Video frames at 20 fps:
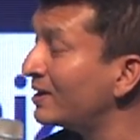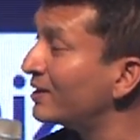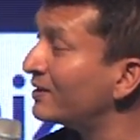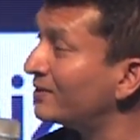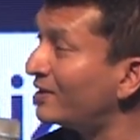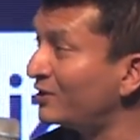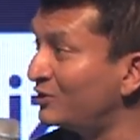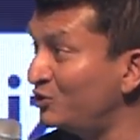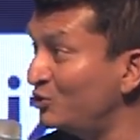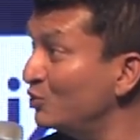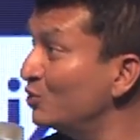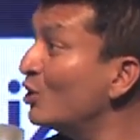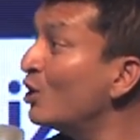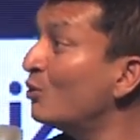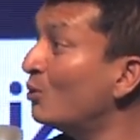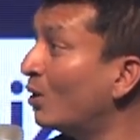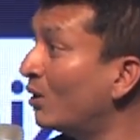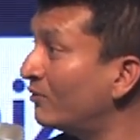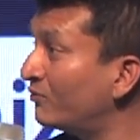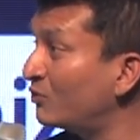that you
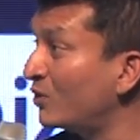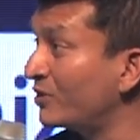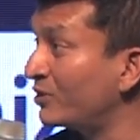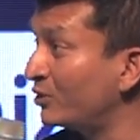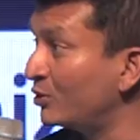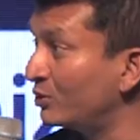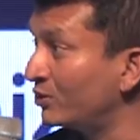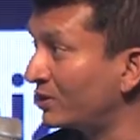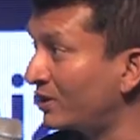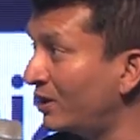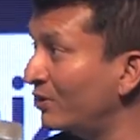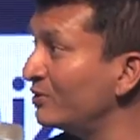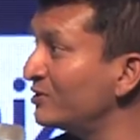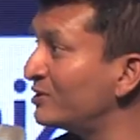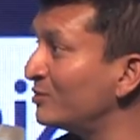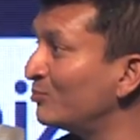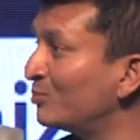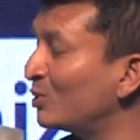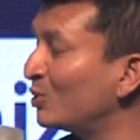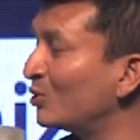know of, whether you're a current
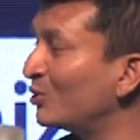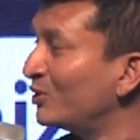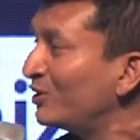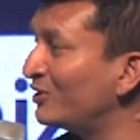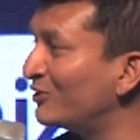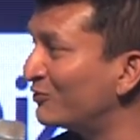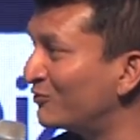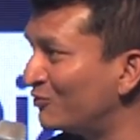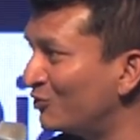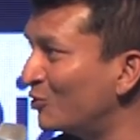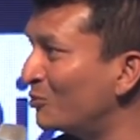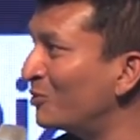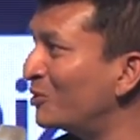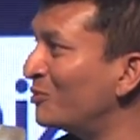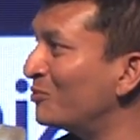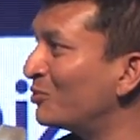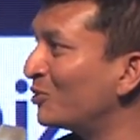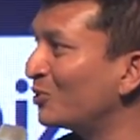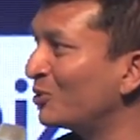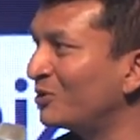employee or former
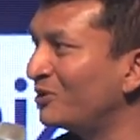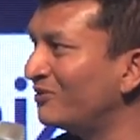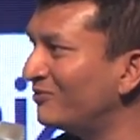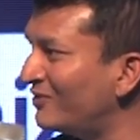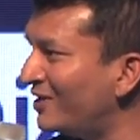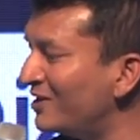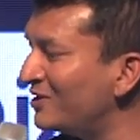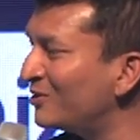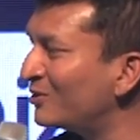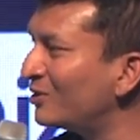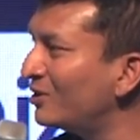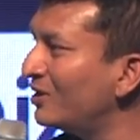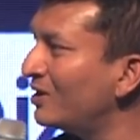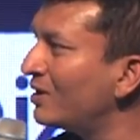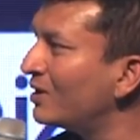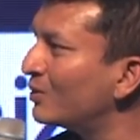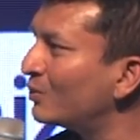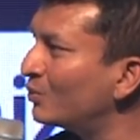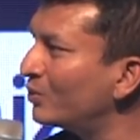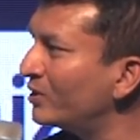employee or vendor,
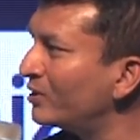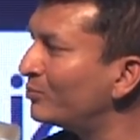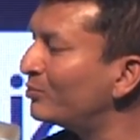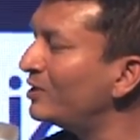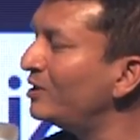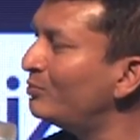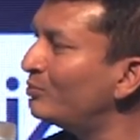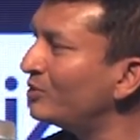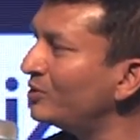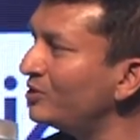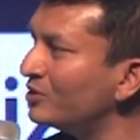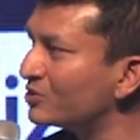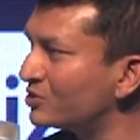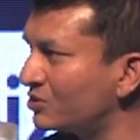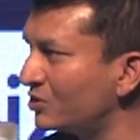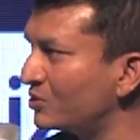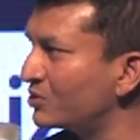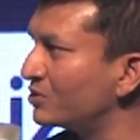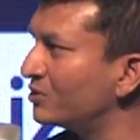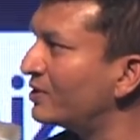with people in your
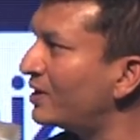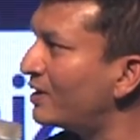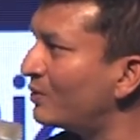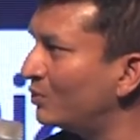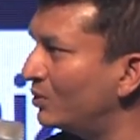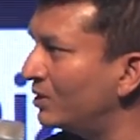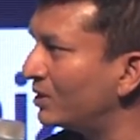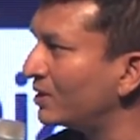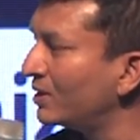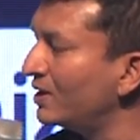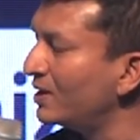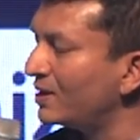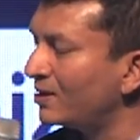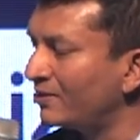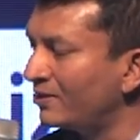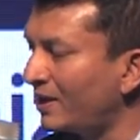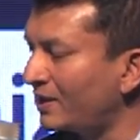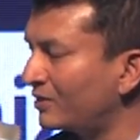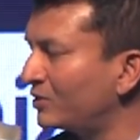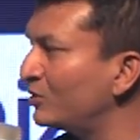social network
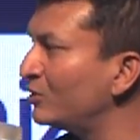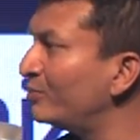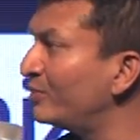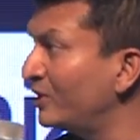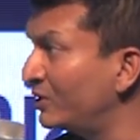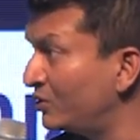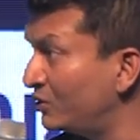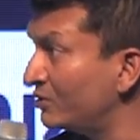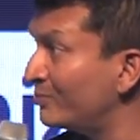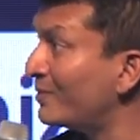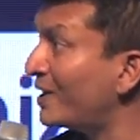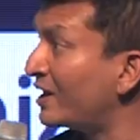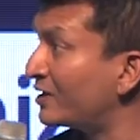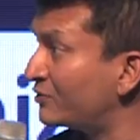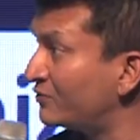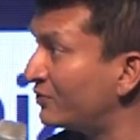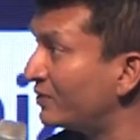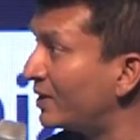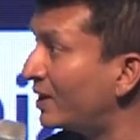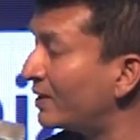that could be a good match
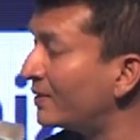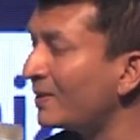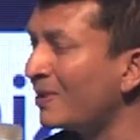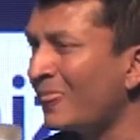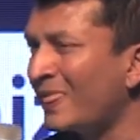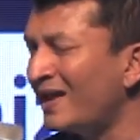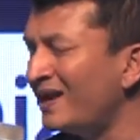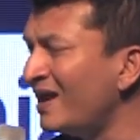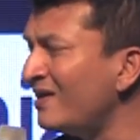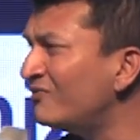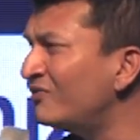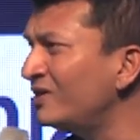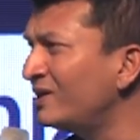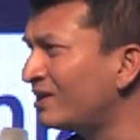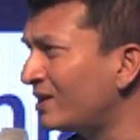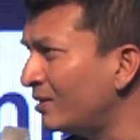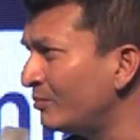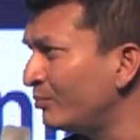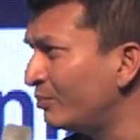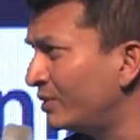for that. And every
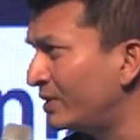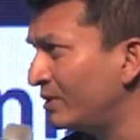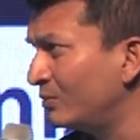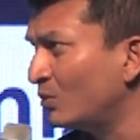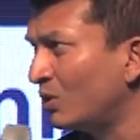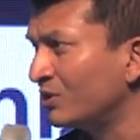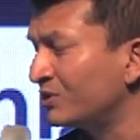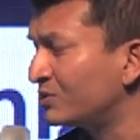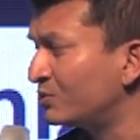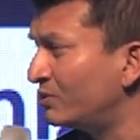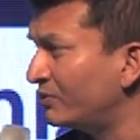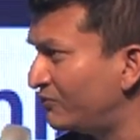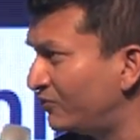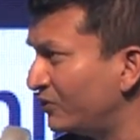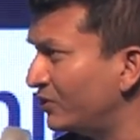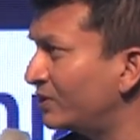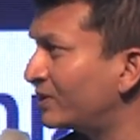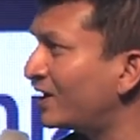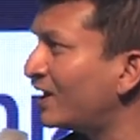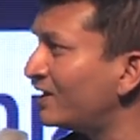company wants
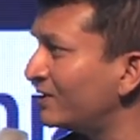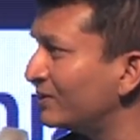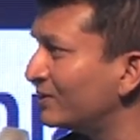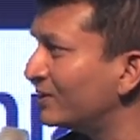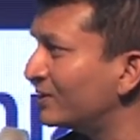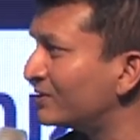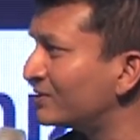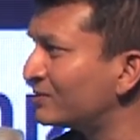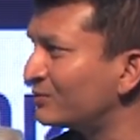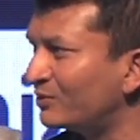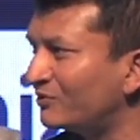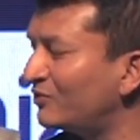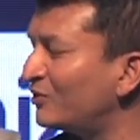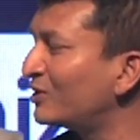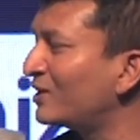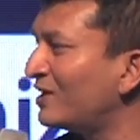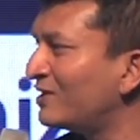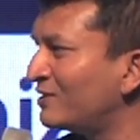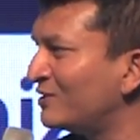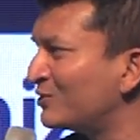referred candidates. Referred
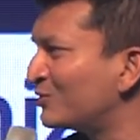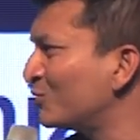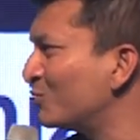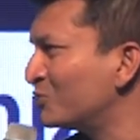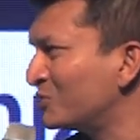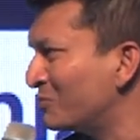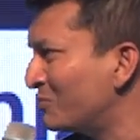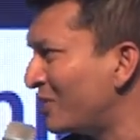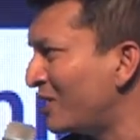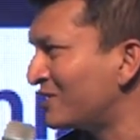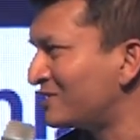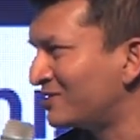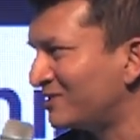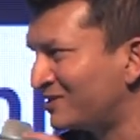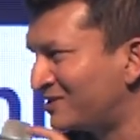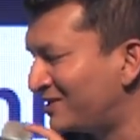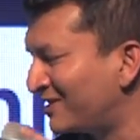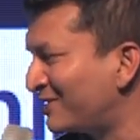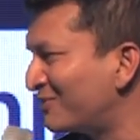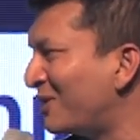candidates are always the best. They
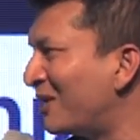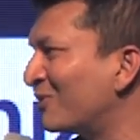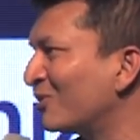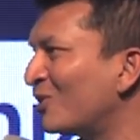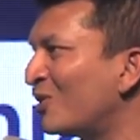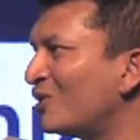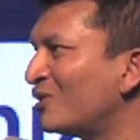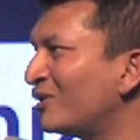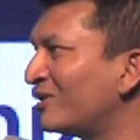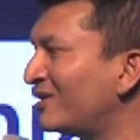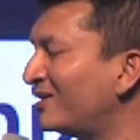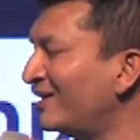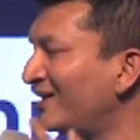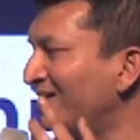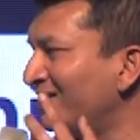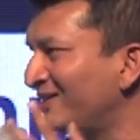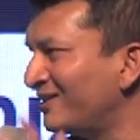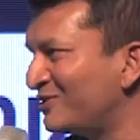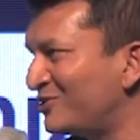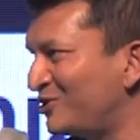stick around longer,
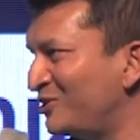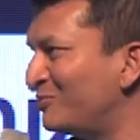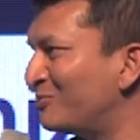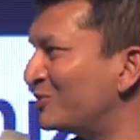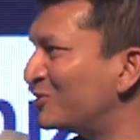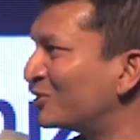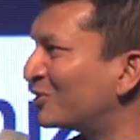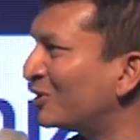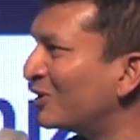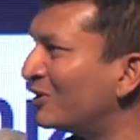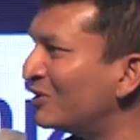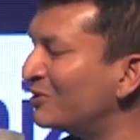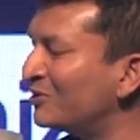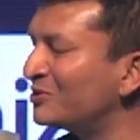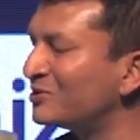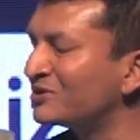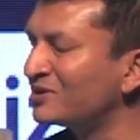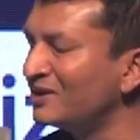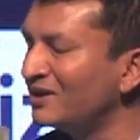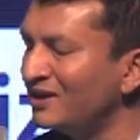they're cheaper to
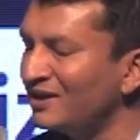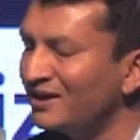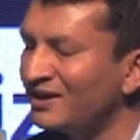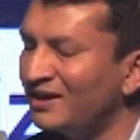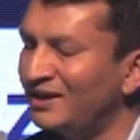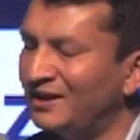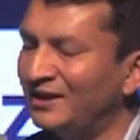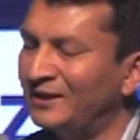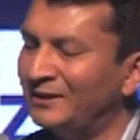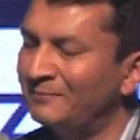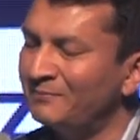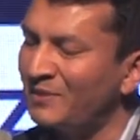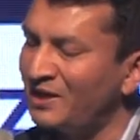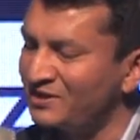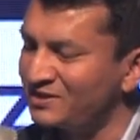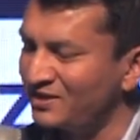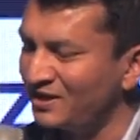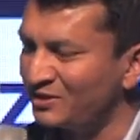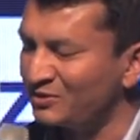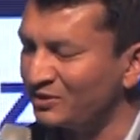close, et
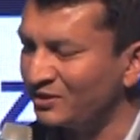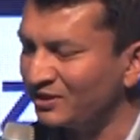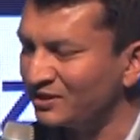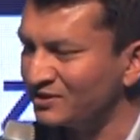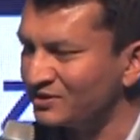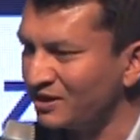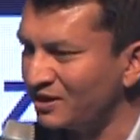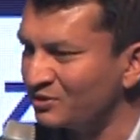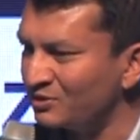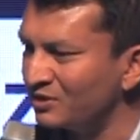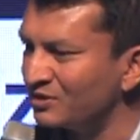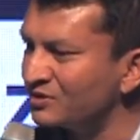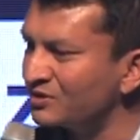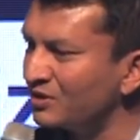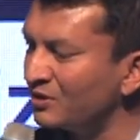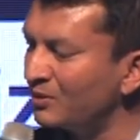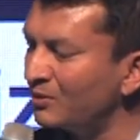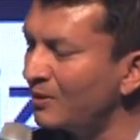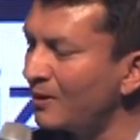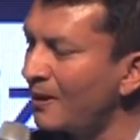cetera, et cetera.
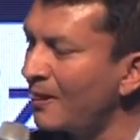So